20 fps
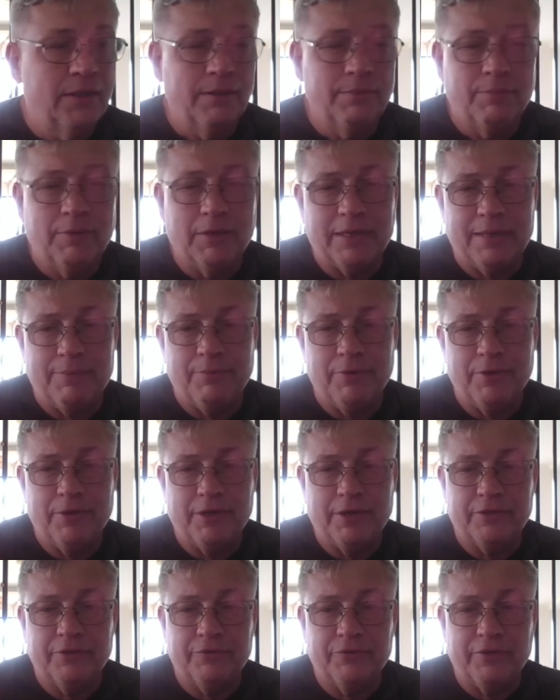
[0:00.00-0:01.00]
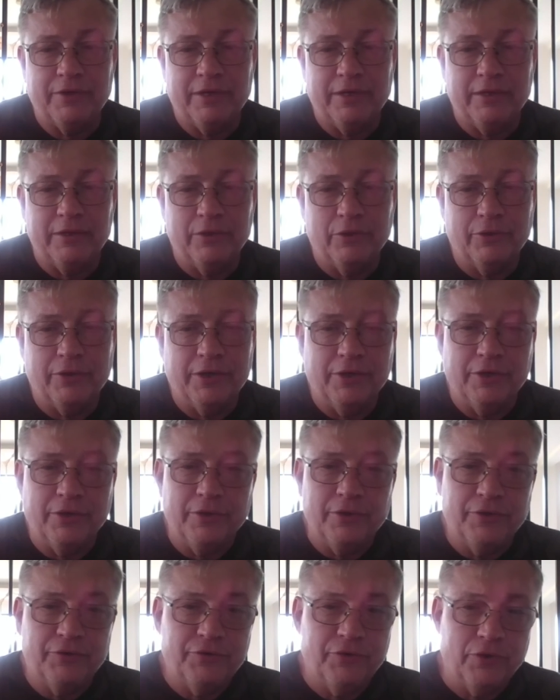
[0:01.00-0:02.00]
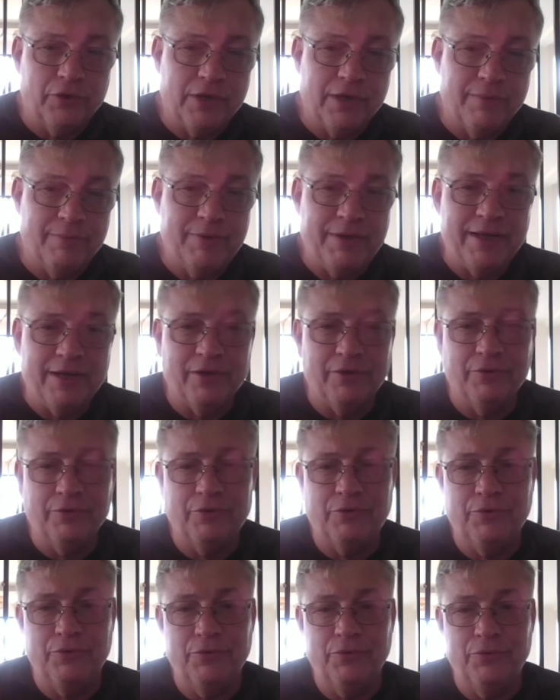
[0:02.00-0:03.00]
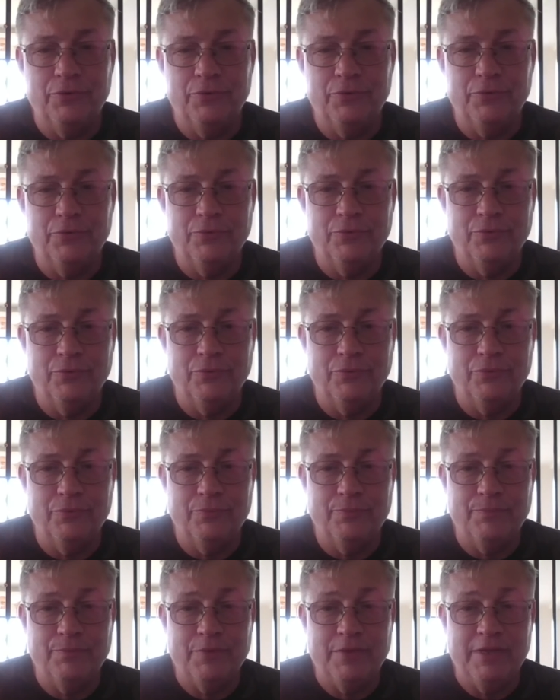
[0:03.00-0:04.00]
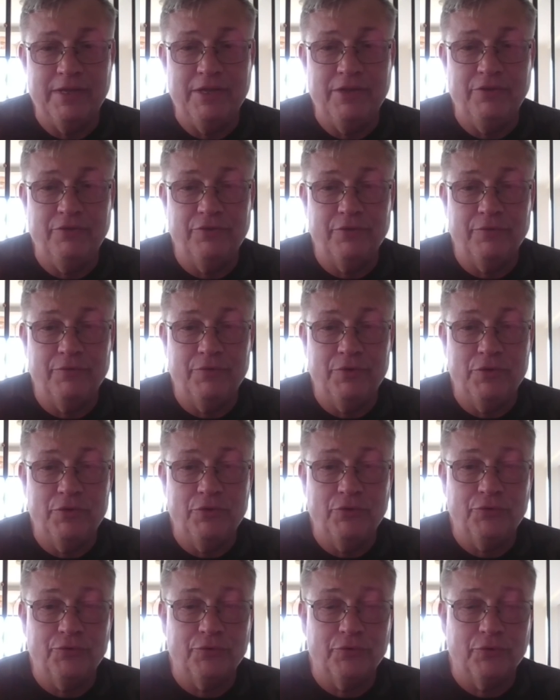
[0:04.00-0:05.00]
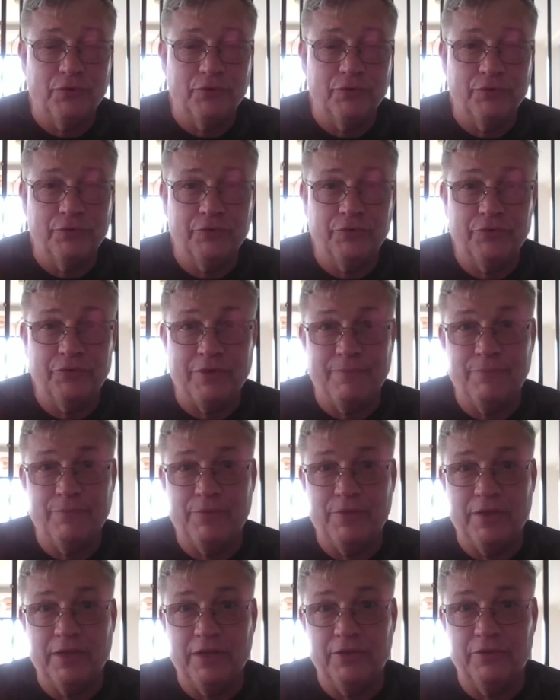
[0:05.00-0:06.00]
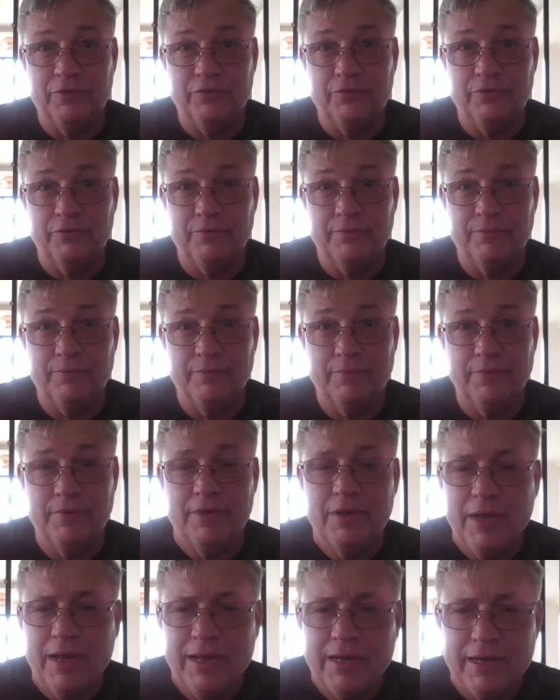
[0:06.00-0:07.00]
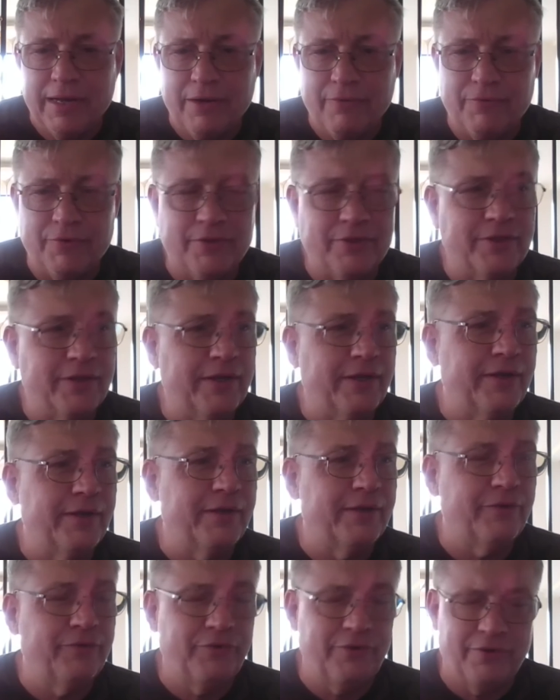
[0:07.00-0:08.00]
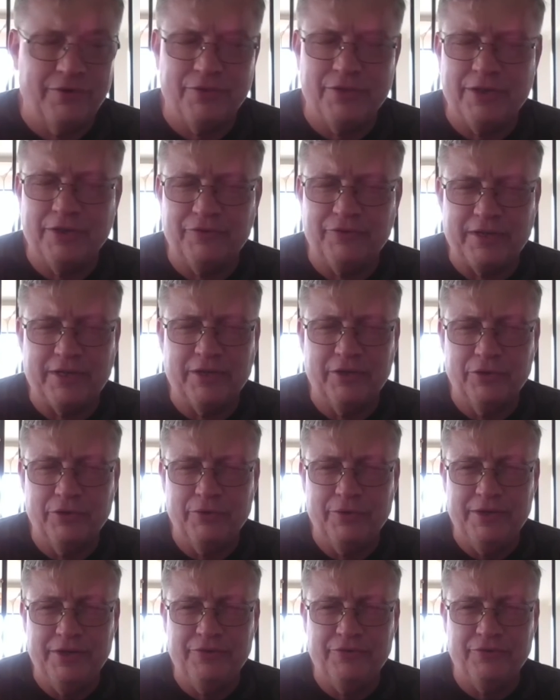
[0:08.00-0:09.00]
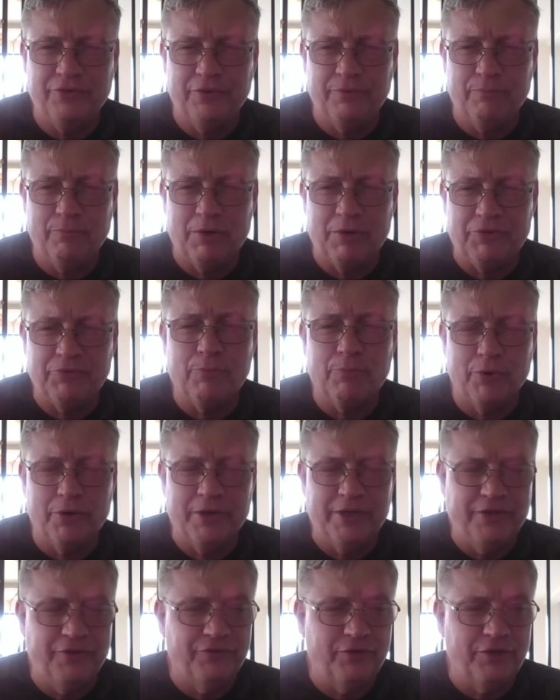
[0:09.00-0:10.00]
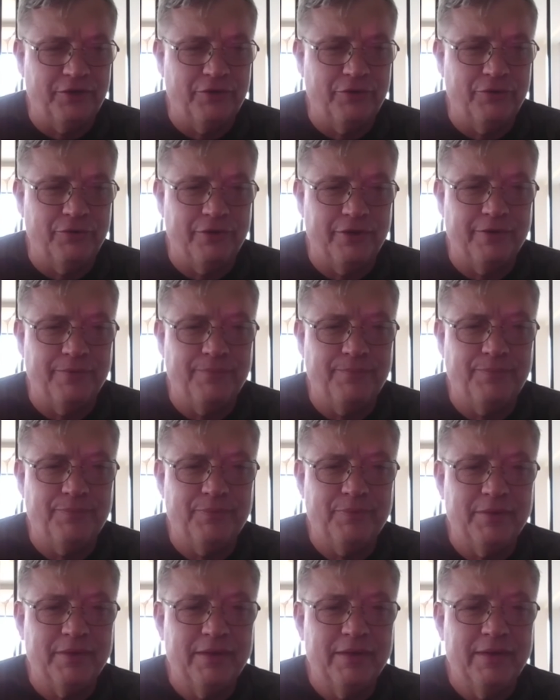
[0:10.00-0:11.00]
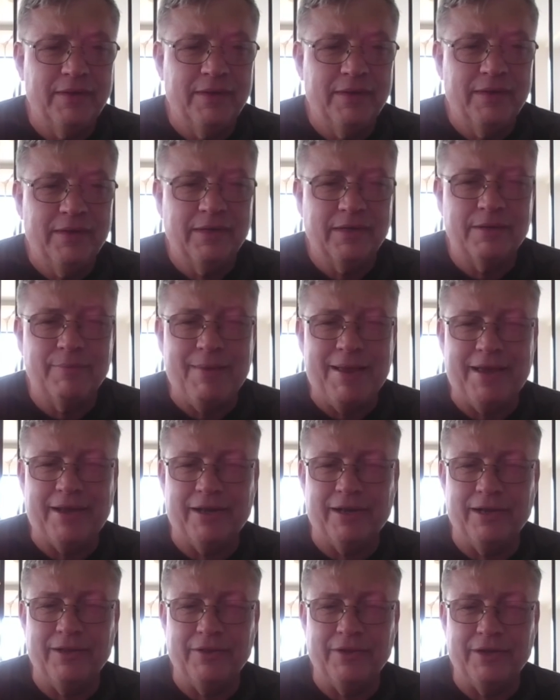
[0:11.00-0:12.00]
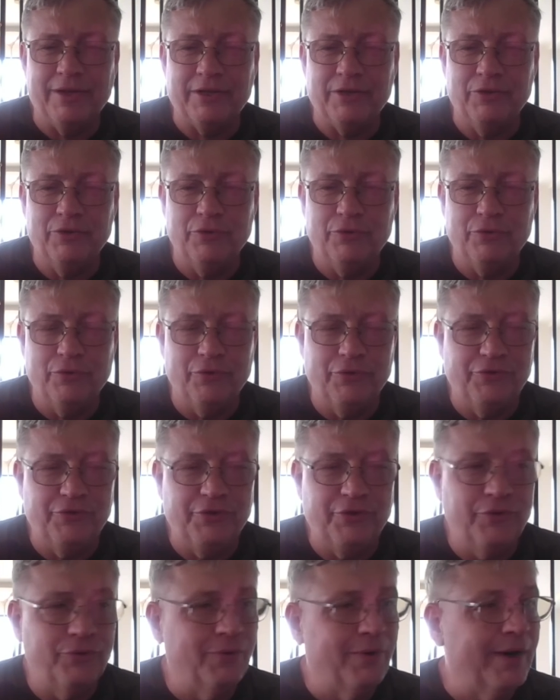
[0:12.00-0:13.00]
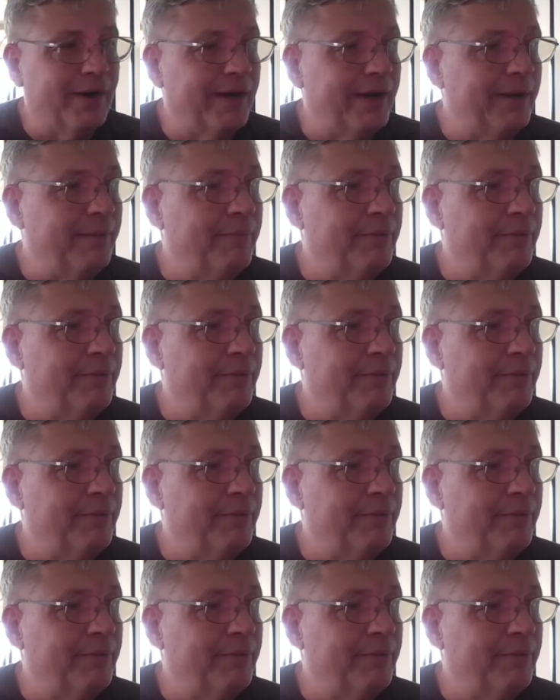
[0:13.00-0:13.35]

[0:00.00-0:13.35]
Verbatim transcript: But I predict as I look into this, it'll come down to ease of use for some things, not everything, because there are things I can do easily, much more easily through the command line than I can do through the GUI.